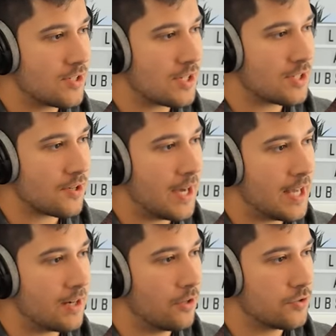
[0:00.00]
So let's go
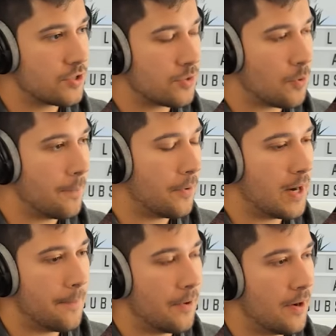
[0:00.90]
ahead and launch the one point
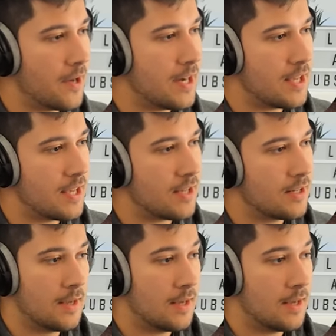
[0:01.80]
eight point nine here.